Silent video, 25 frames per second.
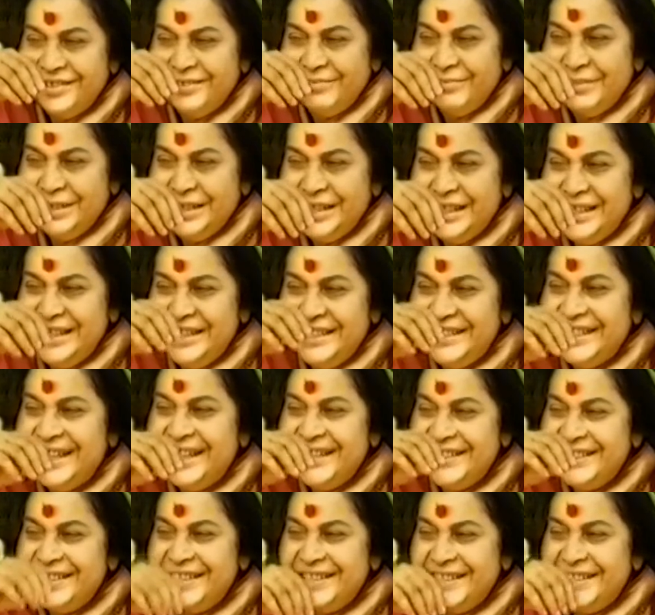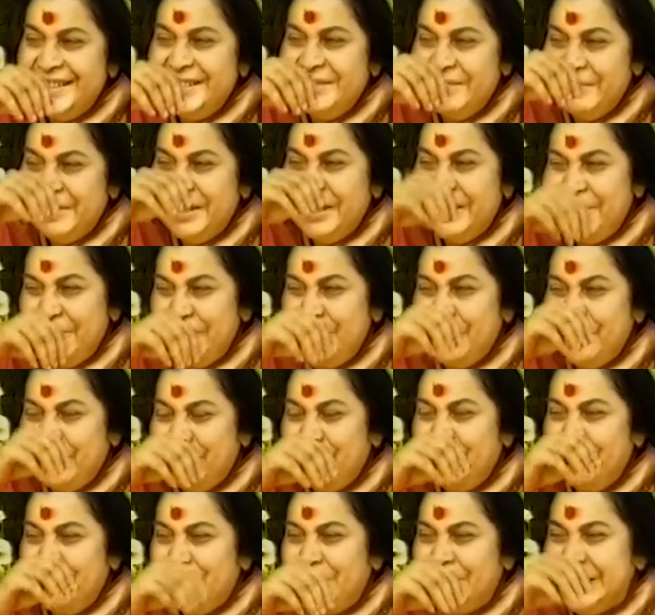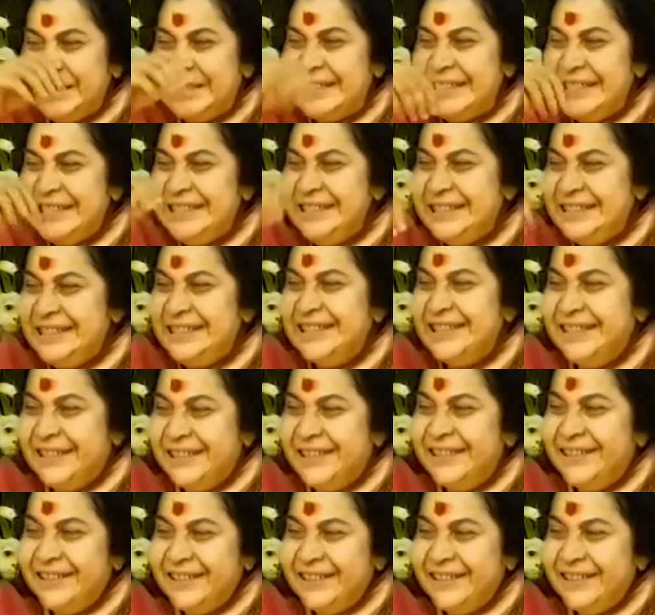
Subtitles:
But in Sanskrit is a very beautiful word, sinchana,